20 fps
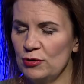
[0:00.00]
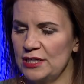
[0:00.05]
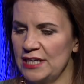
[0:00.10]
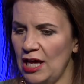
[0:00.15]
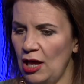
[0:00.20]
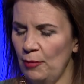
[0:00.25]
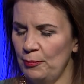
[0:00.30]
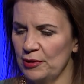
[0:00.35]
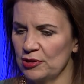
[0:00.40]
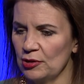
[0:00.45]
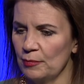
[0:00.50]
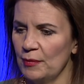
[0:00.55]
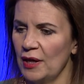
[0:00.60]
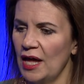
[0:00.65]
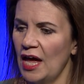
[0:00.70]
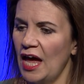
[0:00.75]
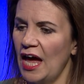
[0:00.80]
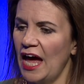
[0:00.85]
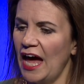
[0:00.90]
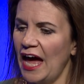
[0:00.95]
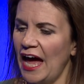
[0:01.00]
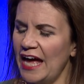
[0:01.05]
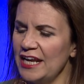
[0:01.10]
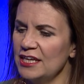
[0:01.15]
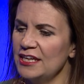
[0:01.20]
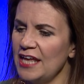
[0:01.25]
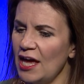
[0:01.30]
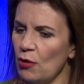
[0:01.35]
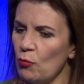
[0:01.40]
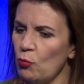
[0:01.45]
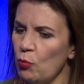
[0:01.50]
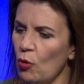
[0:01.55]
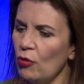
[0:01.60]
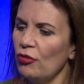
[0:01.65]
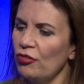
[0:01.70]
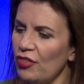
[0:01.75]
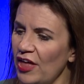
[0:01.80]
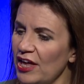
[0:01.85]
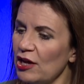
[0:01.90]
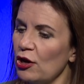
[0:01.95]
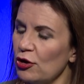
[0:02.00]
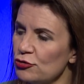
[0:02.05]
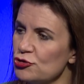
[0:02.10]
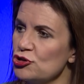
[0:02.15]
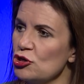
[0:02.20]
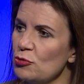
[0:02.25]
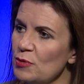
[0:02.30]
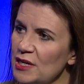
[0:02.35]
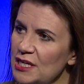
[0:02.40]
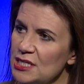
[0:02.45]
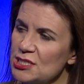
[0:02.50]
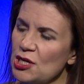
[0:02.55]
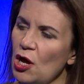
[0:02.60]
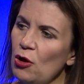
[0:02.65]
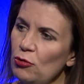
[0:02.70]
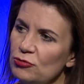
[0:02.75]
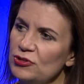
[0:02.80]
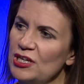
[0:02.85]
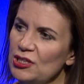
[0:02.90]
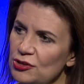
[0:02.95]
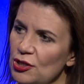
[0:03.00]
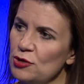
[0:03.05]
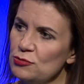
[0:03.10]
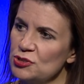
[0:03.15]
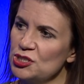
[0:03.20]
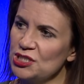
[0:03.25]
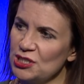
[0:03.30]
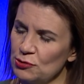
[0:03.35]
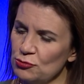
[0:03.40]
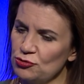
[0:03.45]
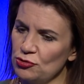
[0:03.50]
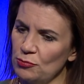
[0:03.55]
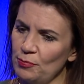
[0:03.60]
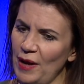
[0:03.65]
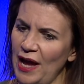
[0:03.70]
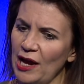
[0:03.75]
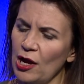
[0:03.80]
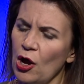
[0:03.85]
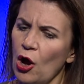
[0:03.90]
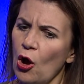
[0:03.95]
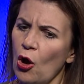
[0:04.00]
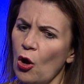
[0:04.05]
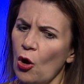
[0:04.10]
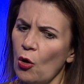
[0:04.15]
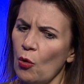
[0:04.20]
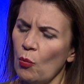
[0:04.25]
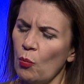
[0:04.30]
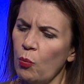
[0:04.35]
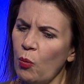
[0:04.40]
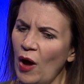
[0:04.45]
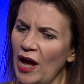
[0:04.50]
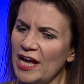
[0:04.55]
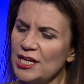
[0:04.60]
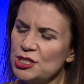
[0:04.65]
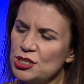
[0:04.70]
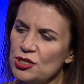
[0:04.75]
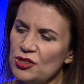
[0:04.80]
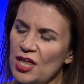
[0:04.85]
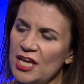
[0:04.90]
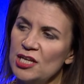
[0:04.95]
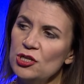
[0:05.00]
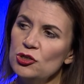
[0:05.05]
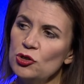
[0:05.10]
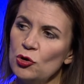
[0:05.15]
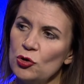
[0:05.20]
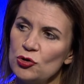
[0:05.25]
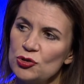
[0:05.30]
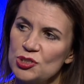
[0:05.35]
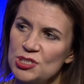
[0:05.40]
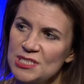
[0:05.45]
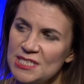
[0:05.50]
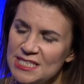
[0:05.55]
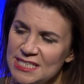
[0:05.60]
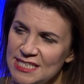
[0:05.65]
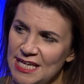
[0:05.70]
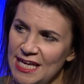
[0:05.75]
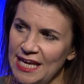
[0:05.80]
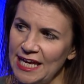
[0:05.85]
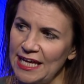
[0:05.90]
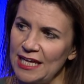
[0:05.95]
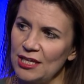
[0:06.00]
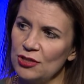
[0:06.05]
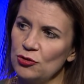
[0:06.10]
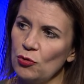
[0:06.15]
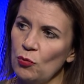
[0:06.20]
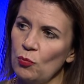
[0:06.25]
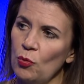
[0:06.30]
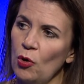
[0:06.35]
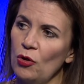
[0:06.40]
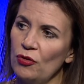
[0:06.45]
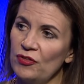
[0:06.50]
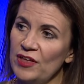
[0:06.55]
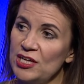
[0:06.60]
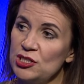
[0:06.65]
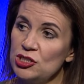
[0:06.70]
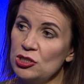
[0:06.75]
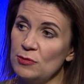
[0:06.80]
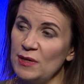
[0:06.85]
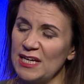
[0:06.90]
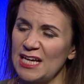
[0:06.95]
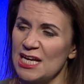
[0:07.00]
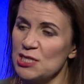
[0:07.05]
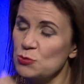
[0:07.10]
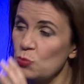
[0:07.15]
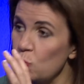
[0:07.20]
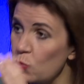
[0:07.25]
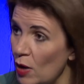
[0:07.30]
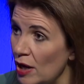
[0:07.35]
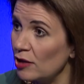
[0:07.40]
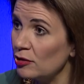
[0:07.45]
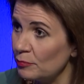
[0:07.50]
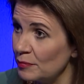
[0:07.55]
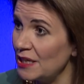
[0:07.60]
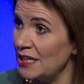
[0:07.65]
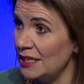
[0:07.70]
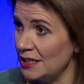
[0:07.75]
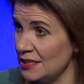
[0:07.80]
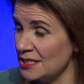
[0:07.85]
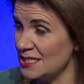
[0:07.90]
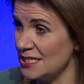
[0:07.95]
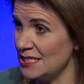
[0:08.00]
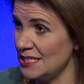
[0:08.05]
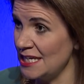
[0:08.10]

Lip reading: in helping them. And yet what they are doing is holding those children back. Why do they not see that what they're doing, as well-meaning as it